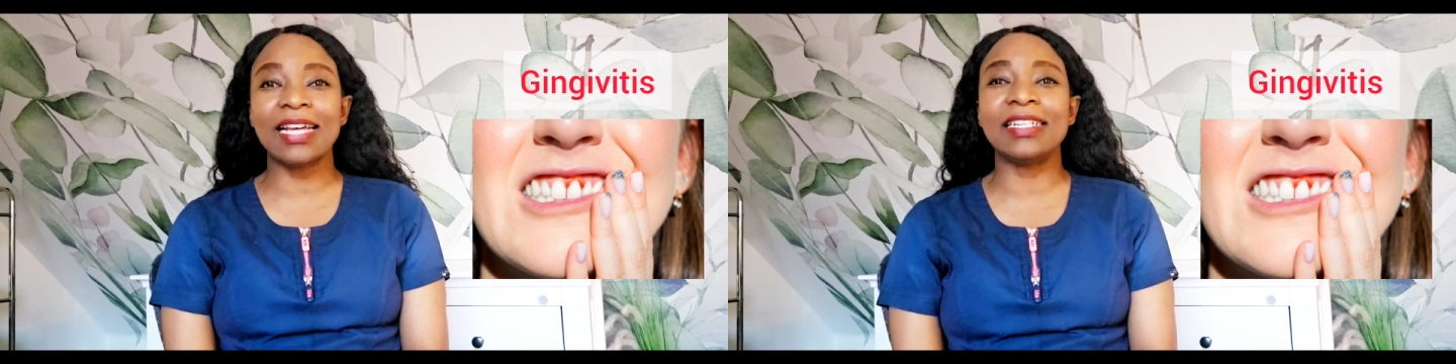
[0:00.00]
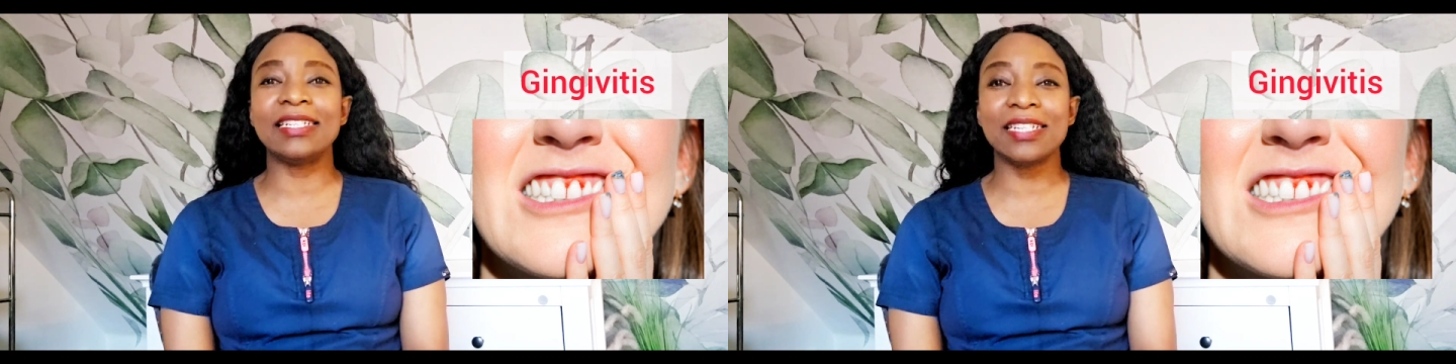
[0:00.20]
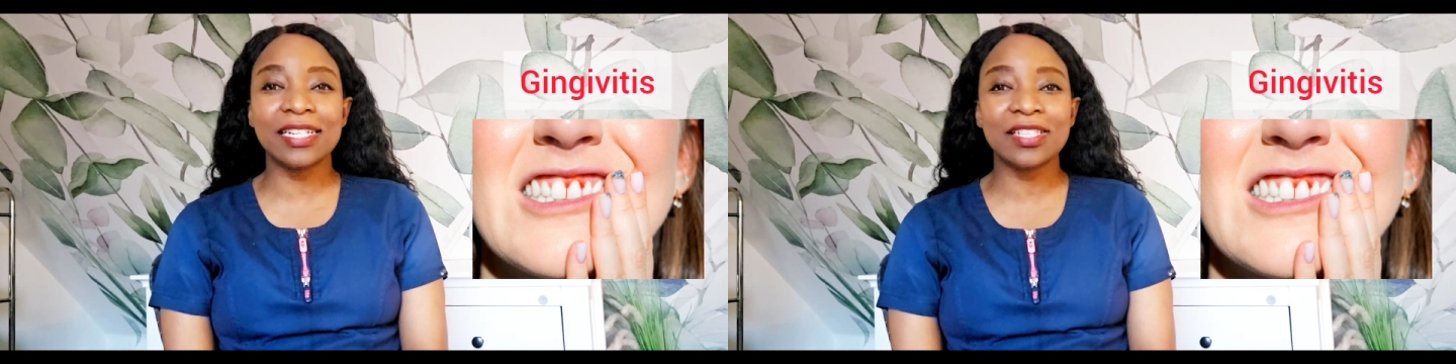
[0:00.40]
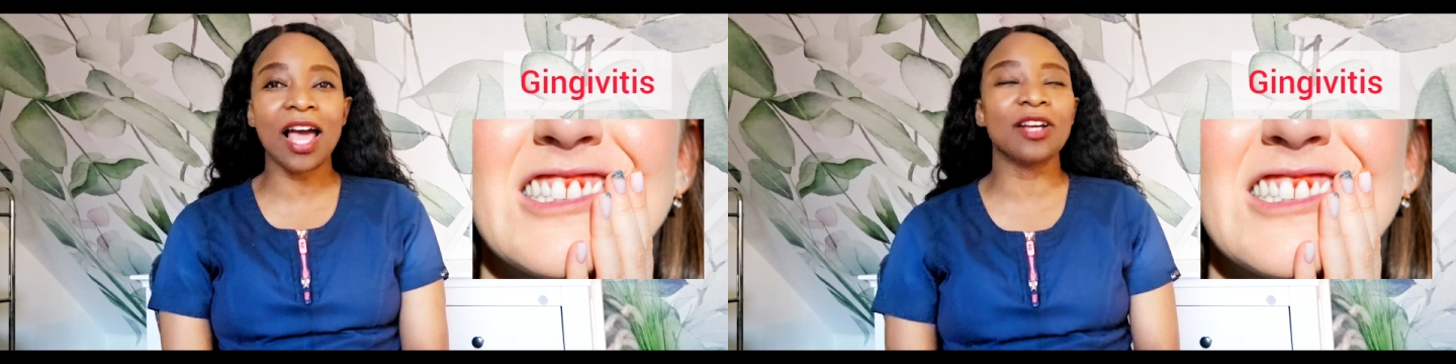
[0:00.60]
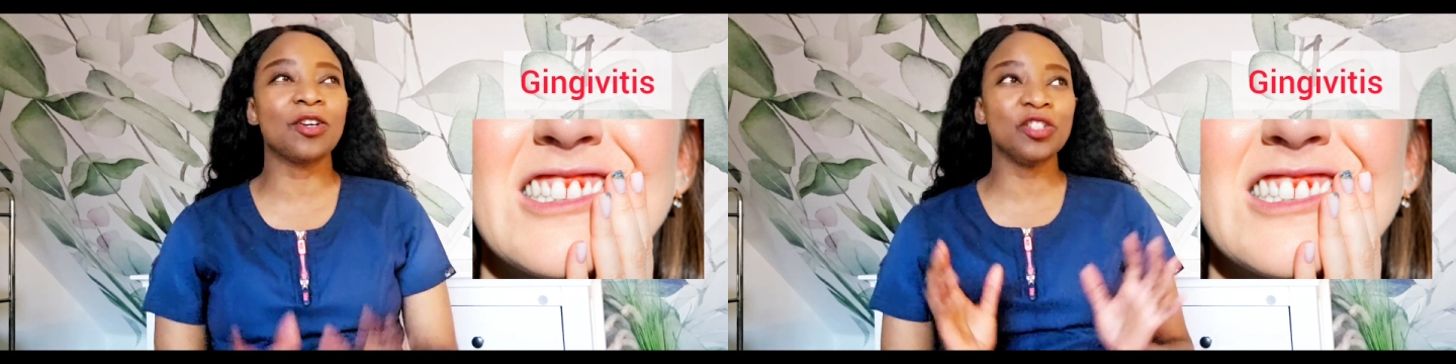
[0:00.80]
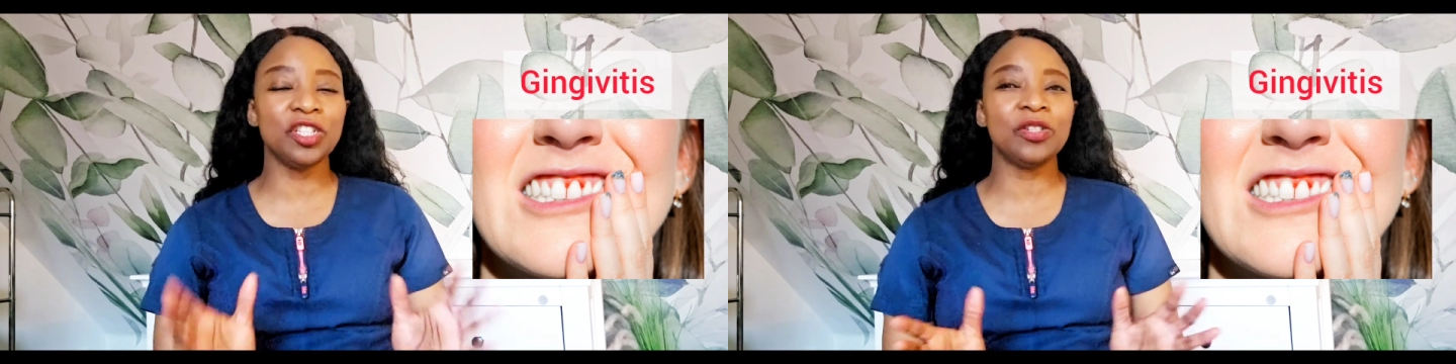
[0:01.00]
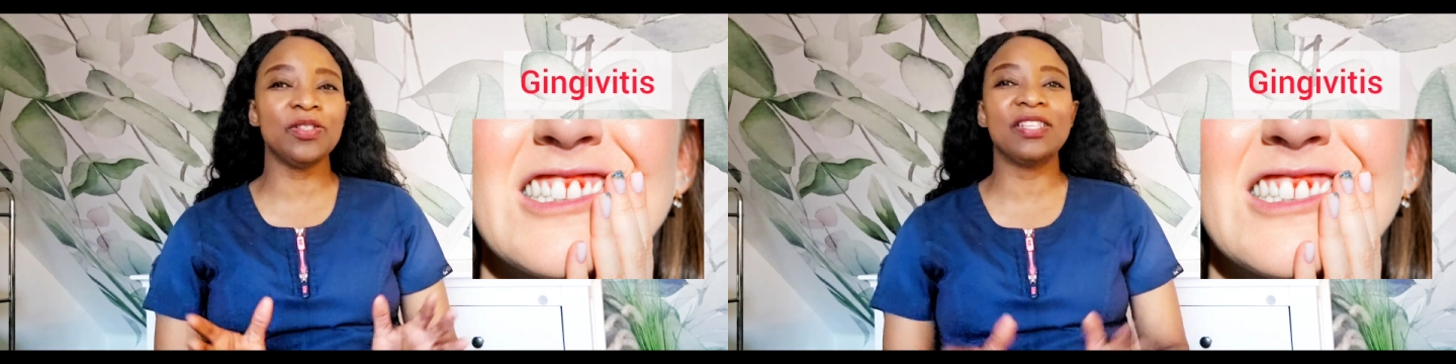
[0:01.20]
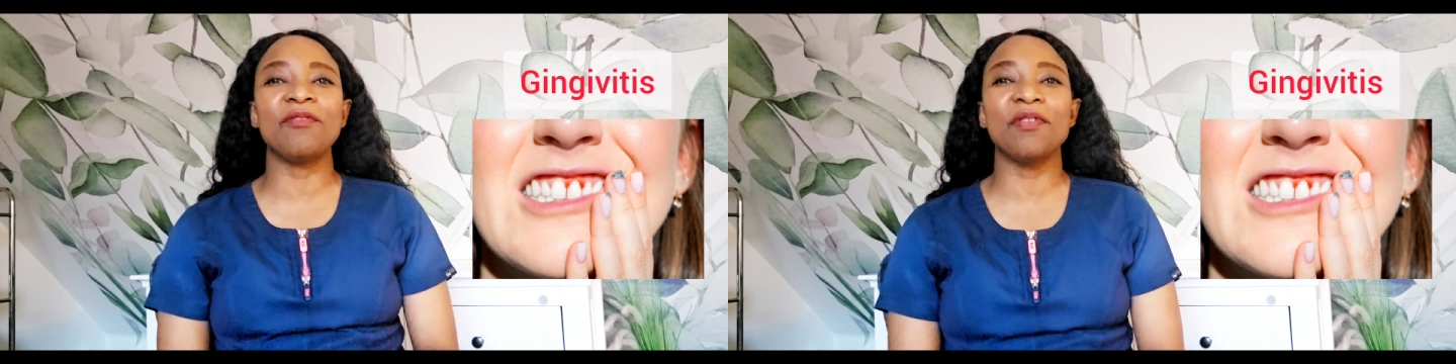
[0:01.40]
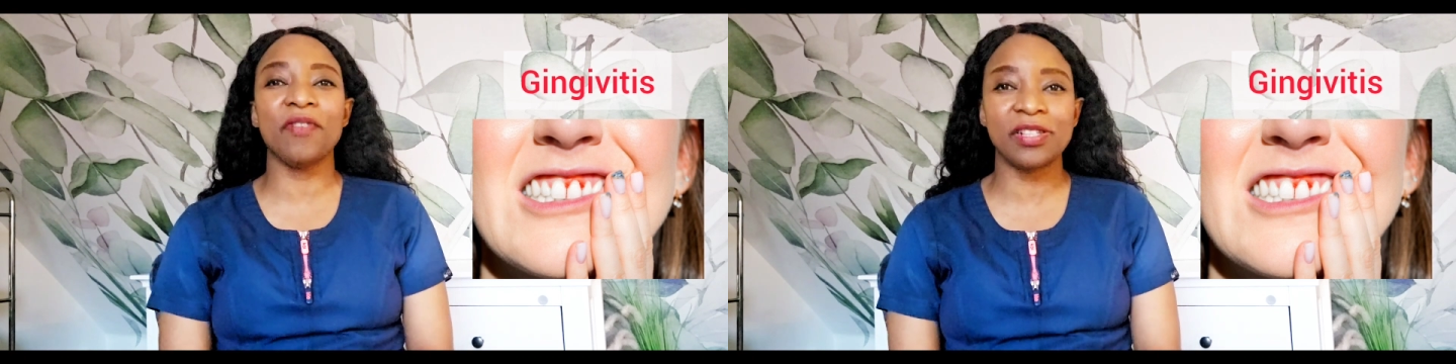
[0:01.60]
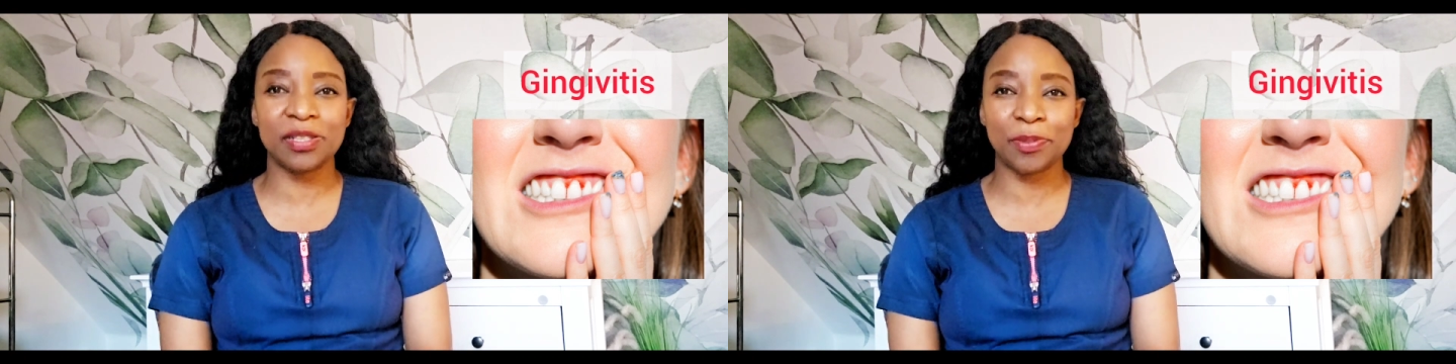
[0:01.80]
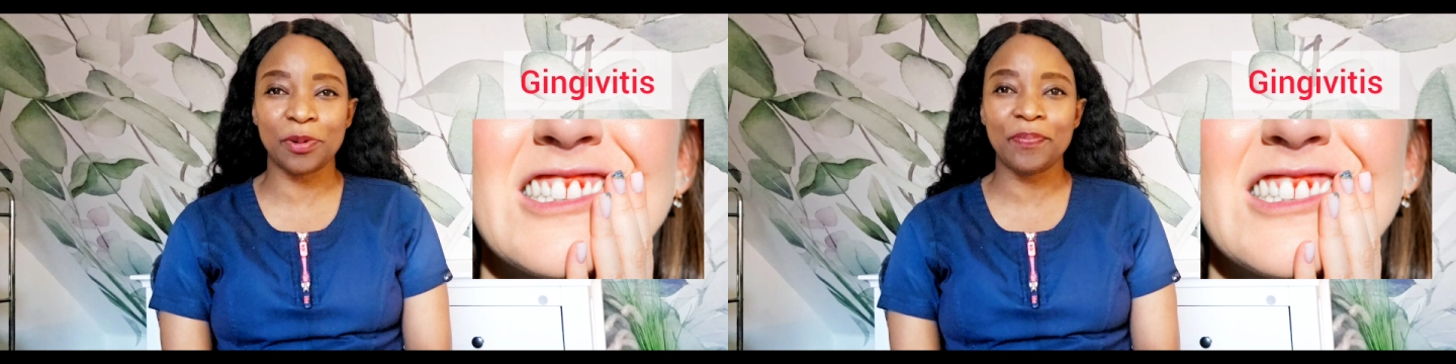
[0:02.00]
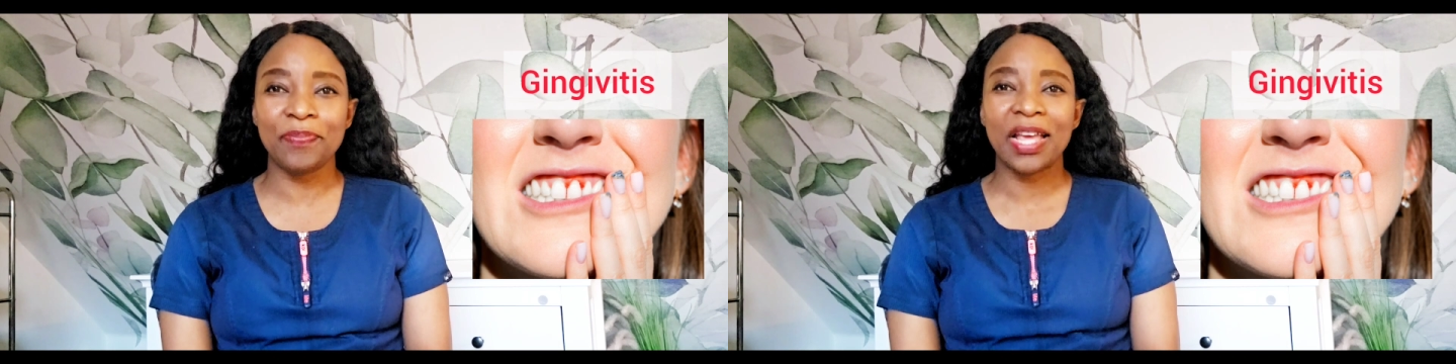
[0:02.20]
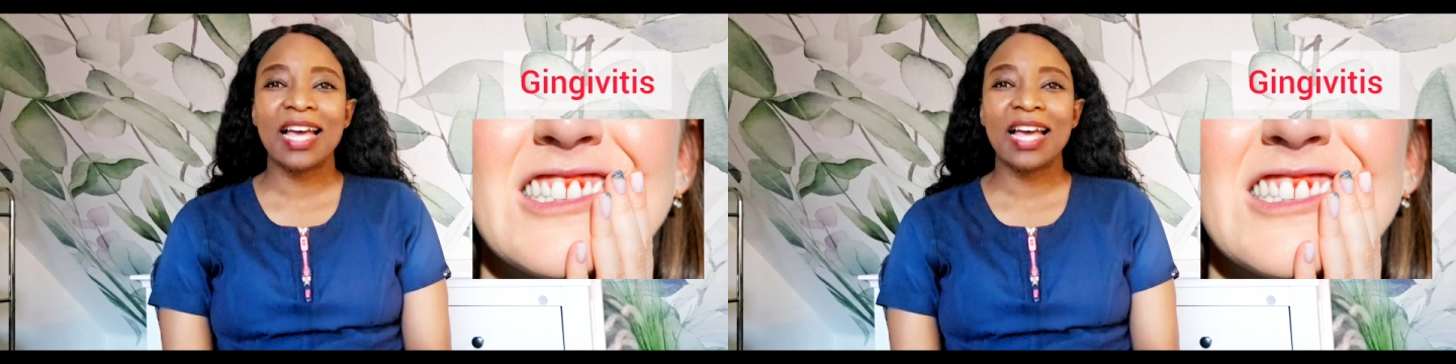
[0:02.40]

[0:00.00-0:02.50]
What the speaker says: and it is, good news, reversible.